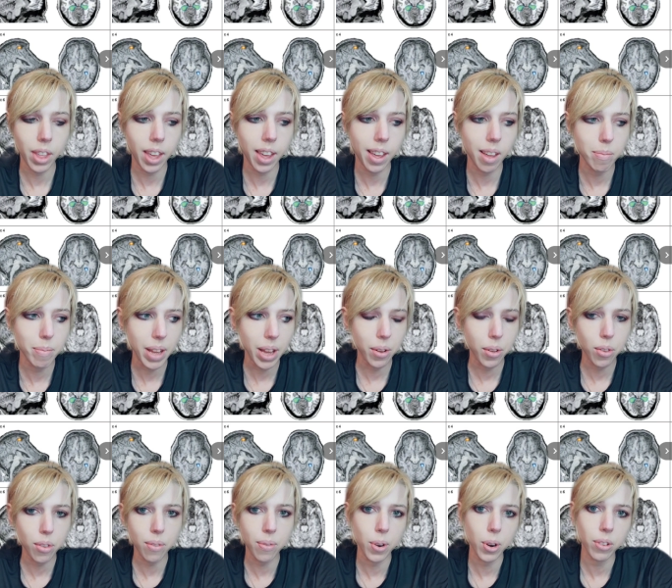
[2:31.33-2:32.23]
say, a
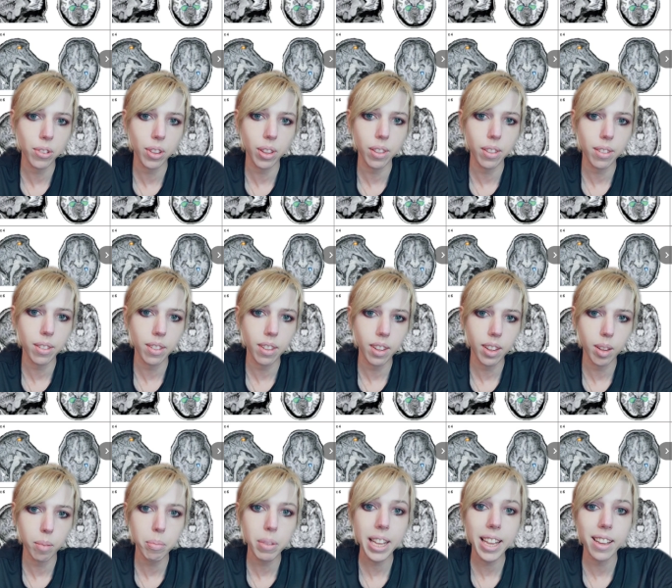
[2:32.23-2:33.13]
mouse versus
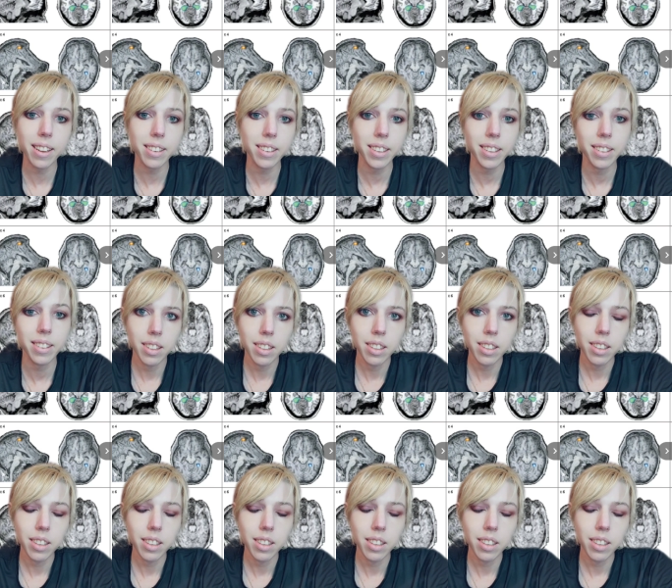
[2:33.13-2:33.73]
a plant.